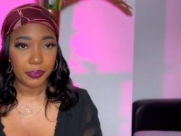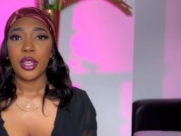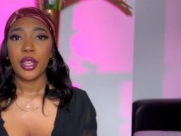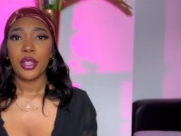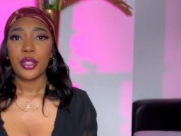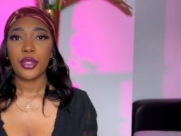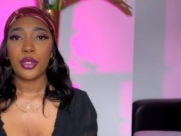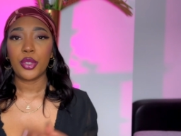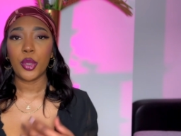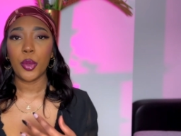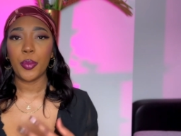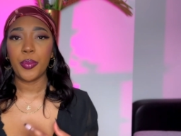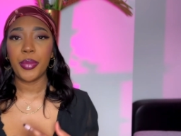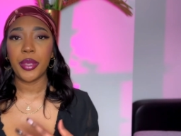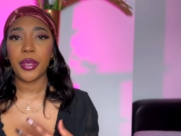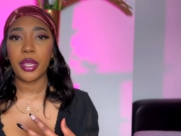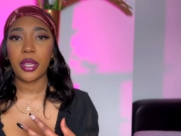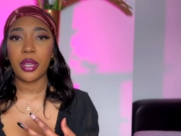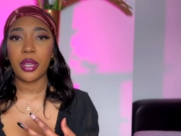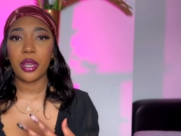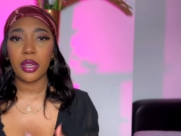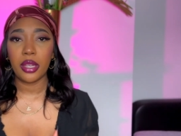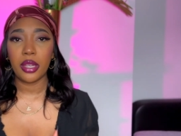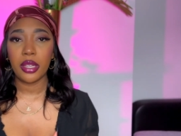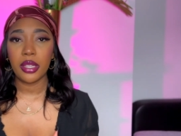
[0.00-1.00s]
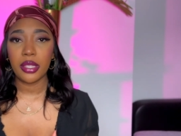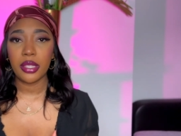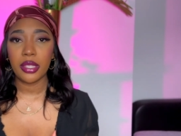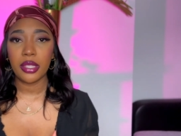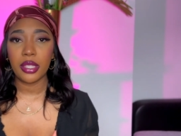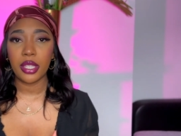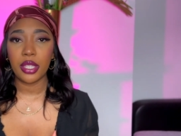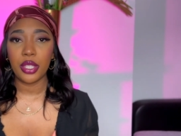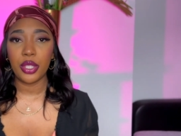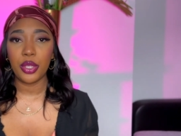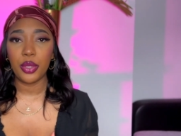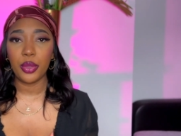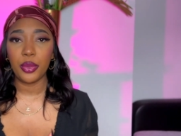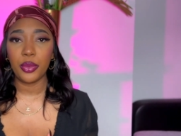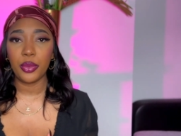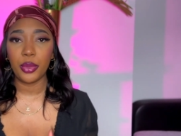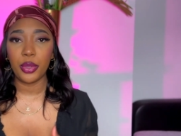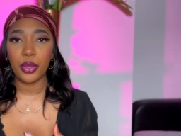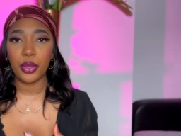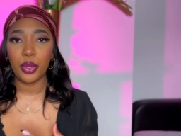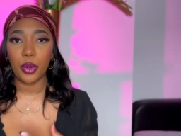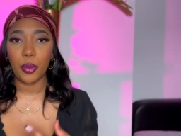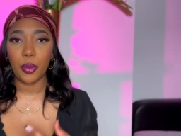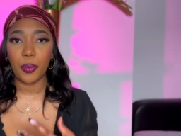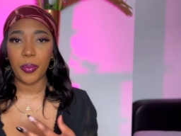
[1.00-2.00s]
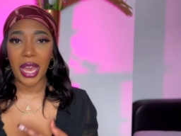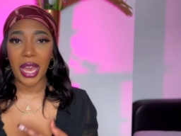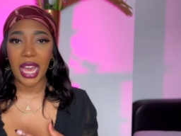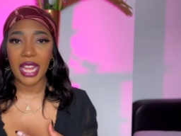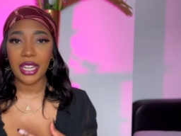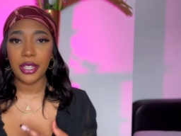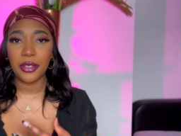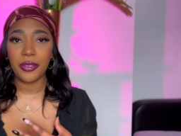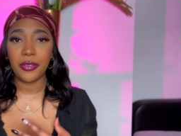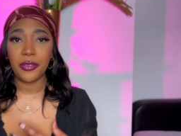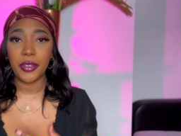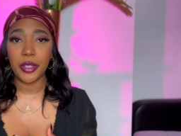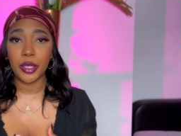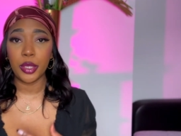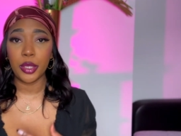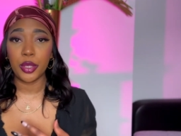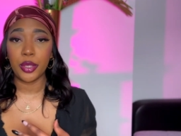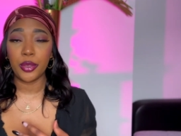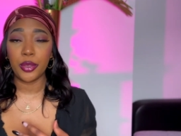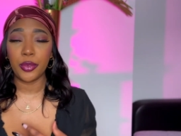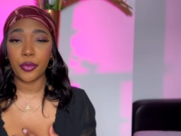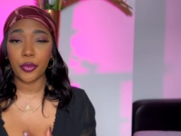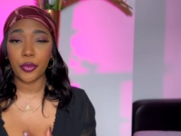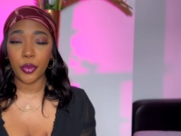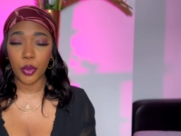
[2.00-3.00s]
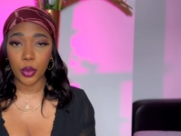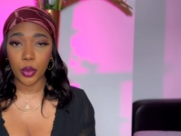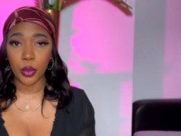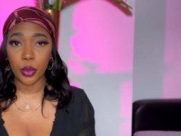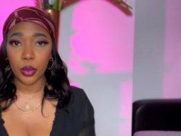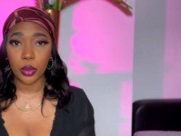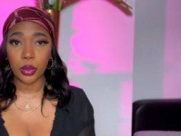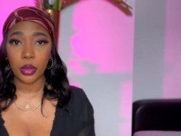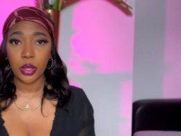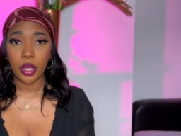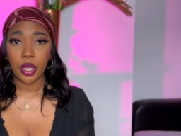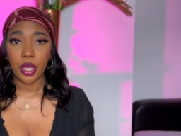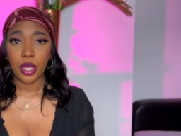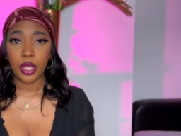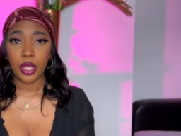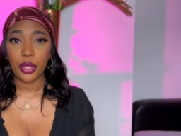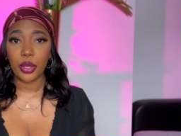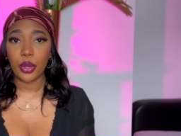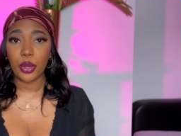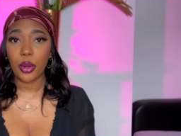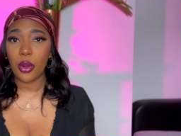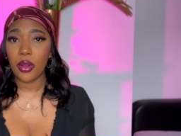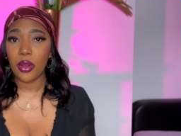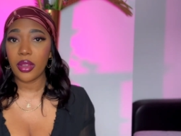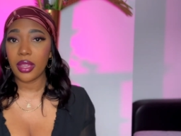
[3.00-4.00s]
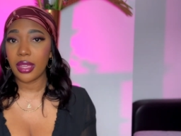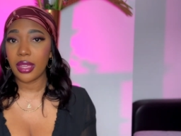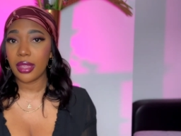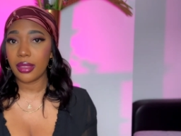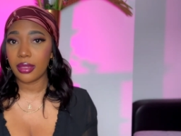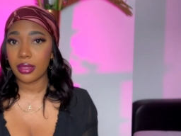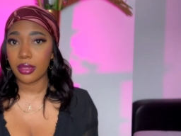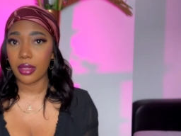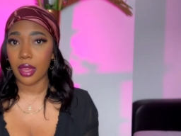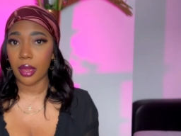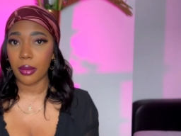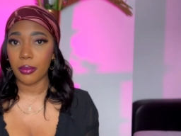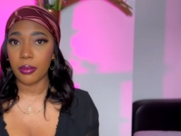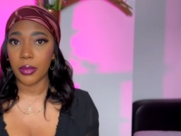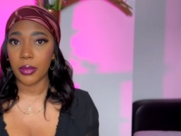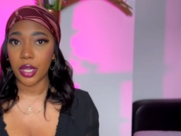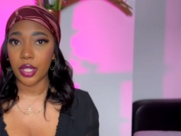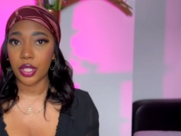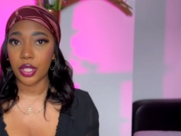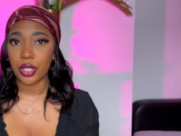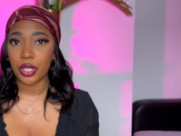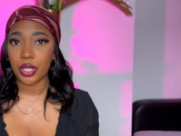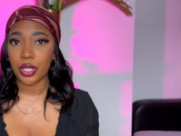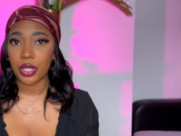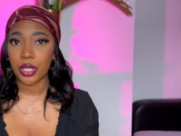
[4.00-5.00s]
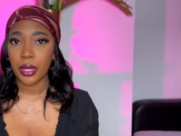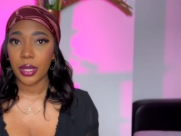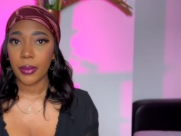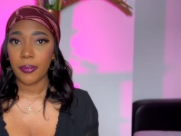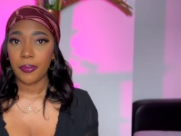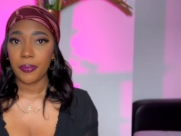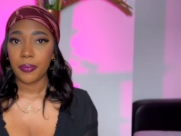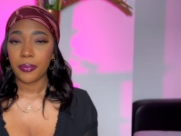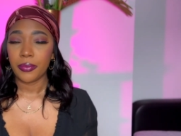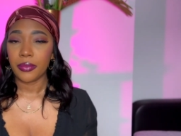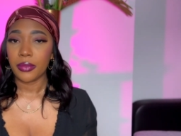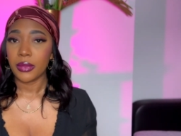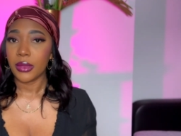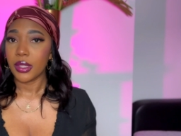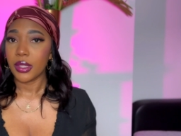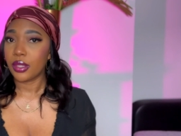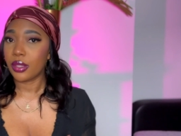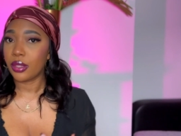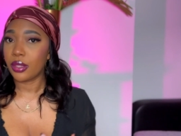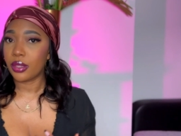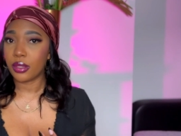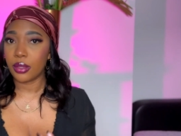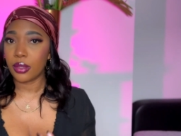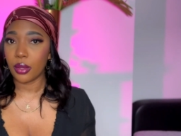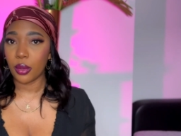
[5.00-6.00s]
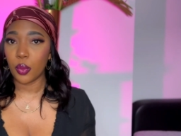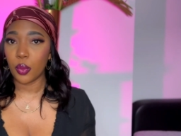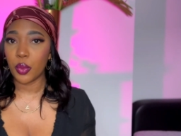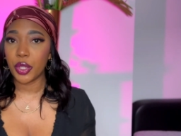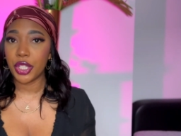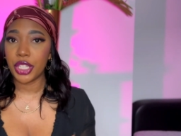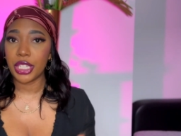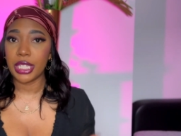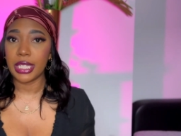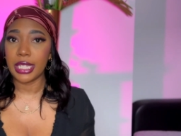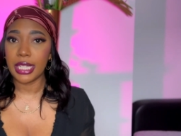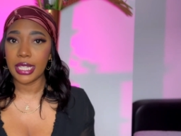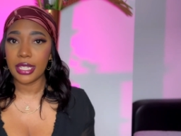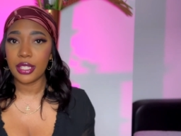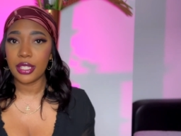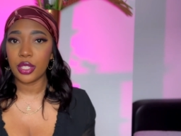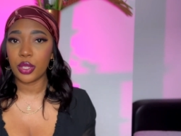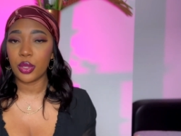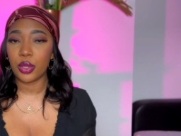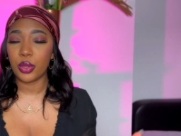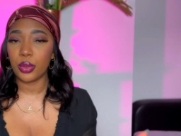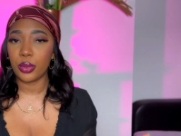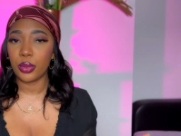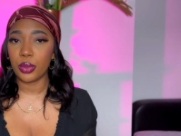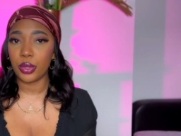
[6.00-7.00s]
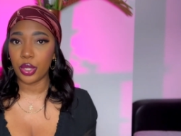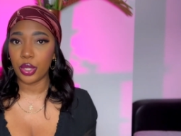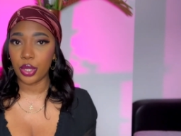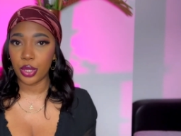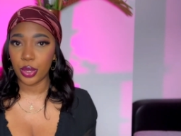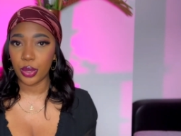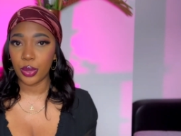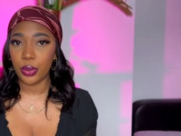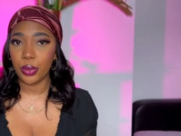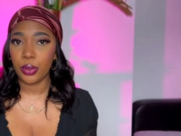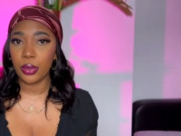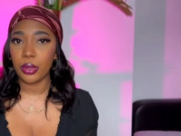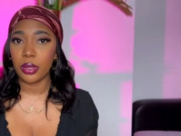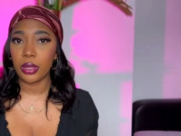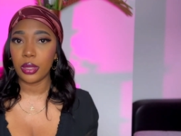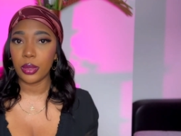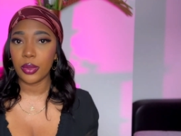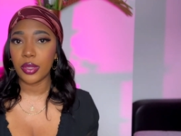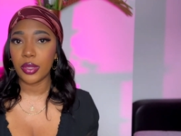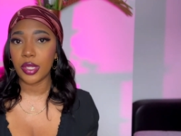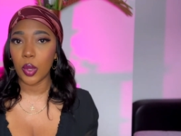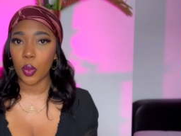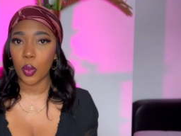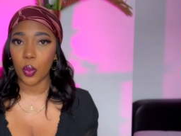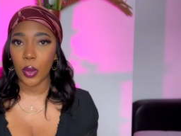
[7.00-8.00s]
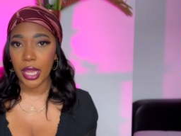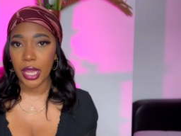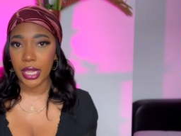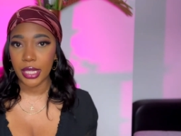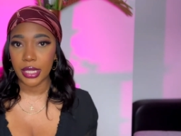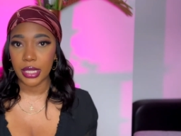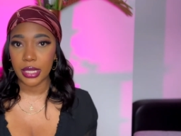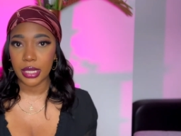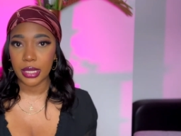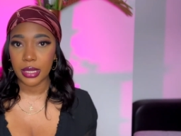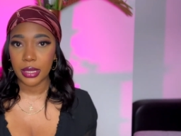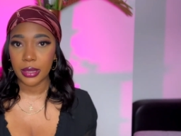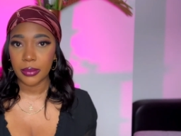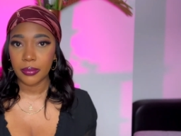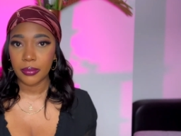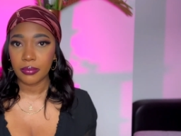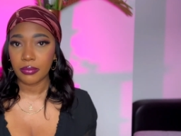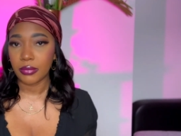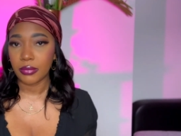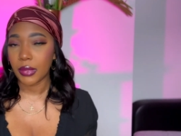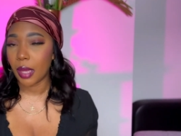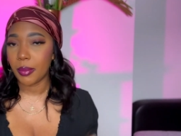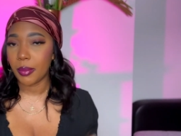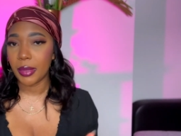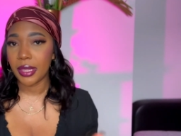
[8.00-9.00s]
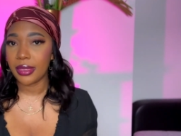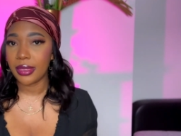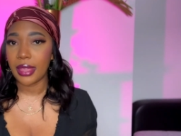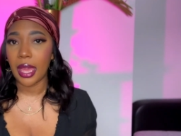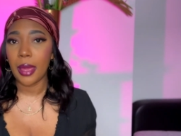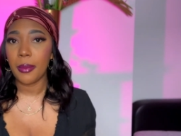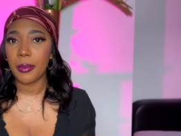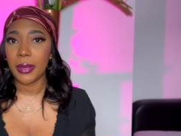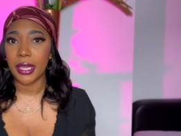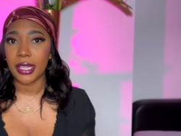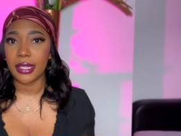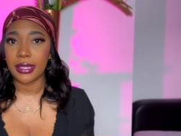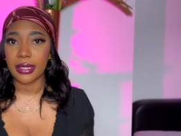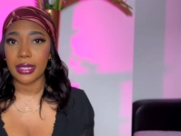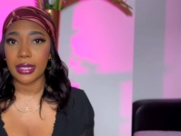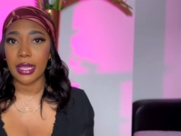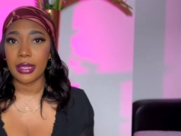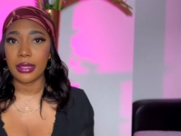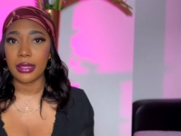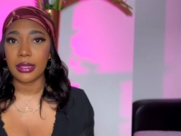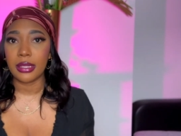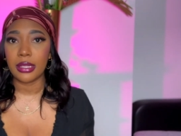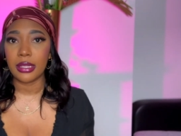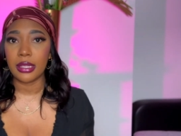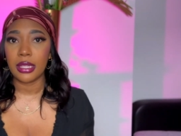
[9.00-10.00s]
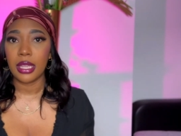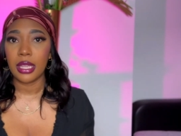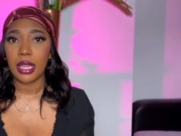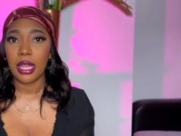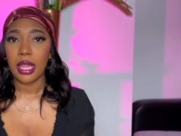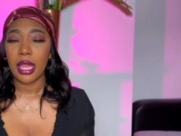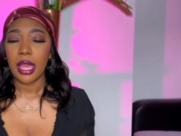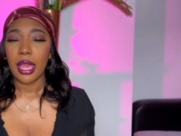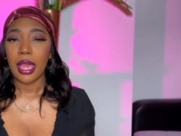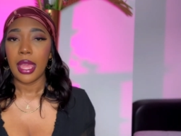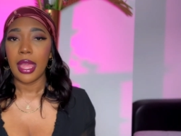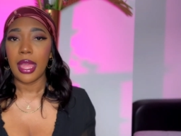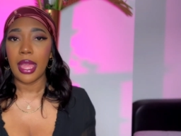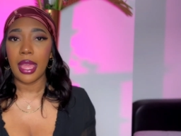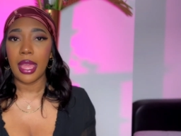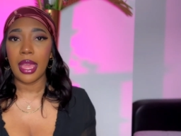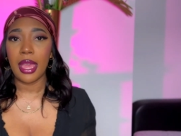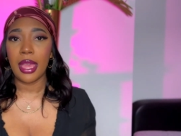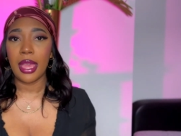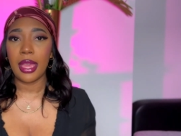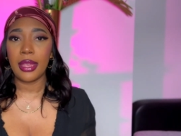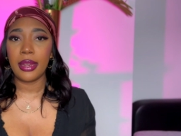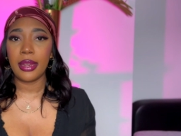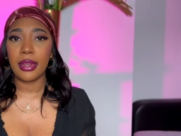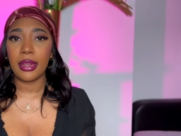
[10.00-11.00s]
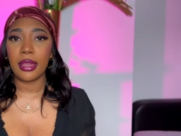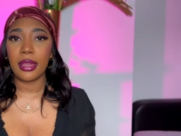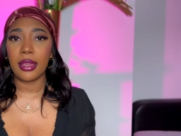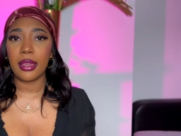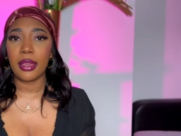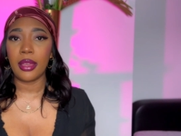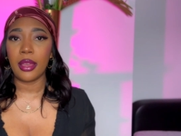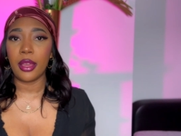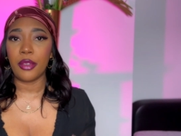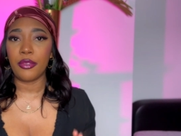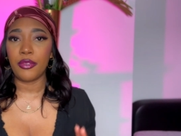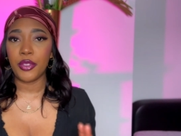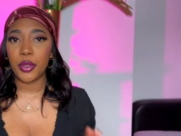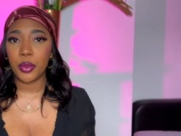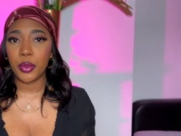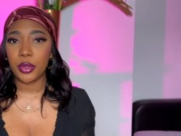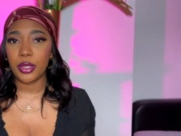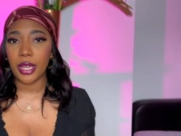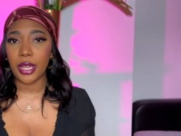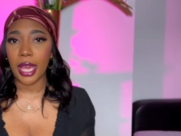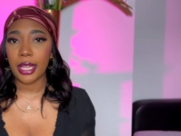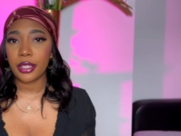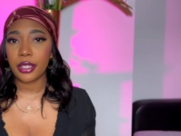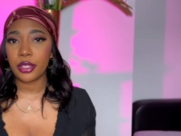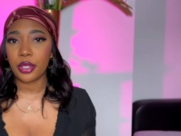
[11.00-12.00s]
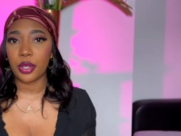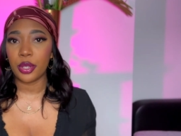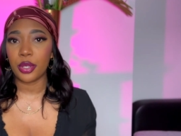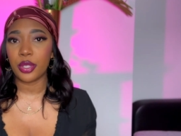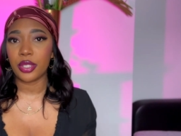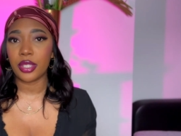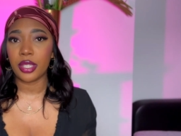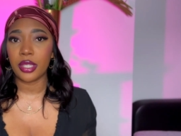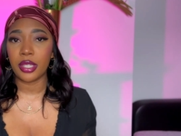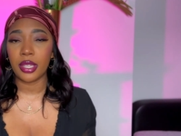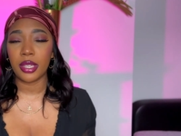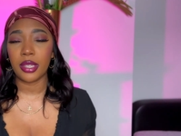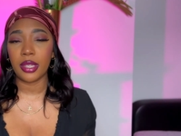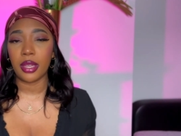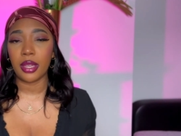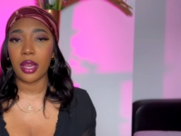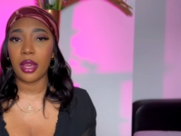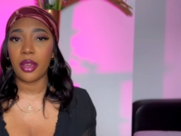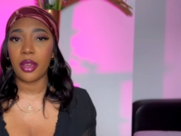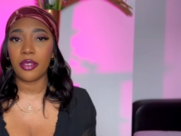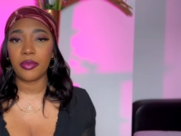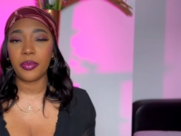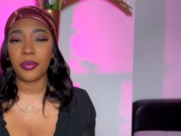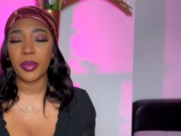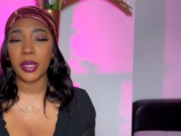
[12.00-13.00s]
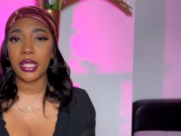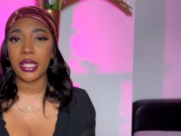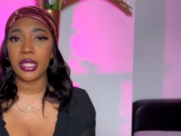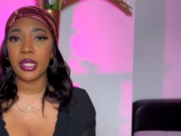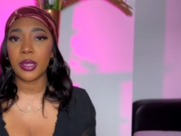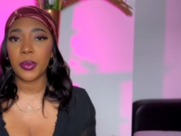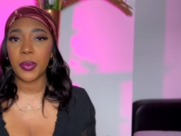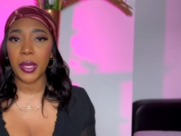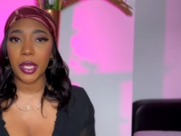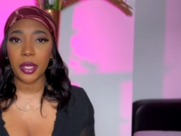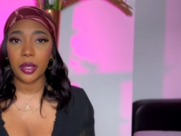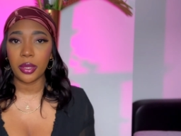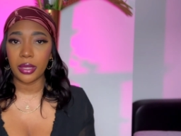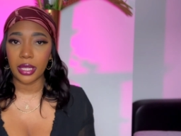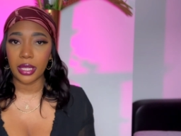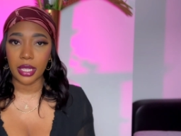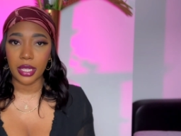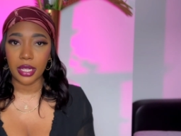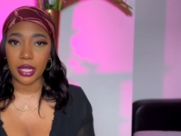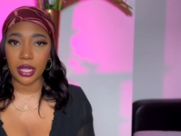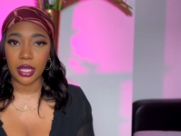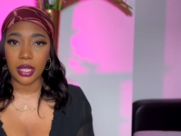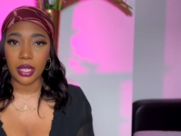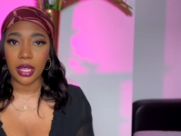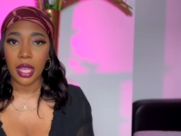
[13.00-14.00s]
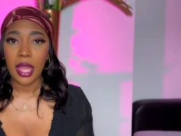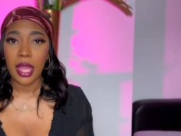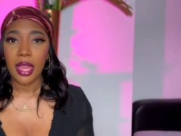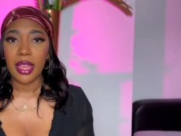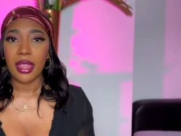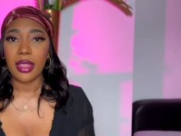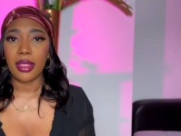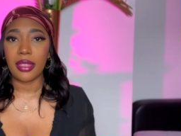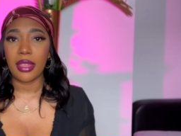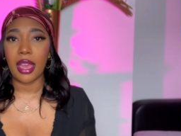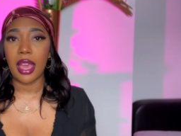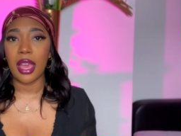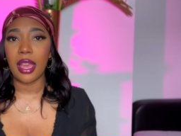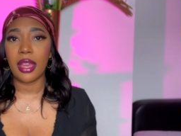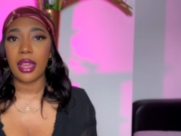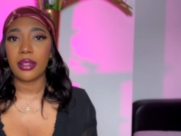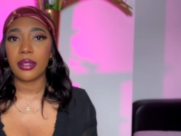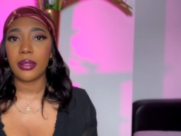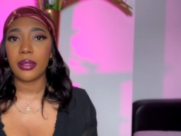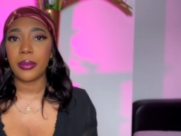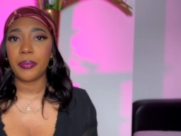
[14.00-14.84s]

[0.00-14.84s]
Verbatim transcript: So because you your body feels full, you don't eat that much. So which leads to you losing weight. I mean, that makes sense. And a few doctors ha have been speculating that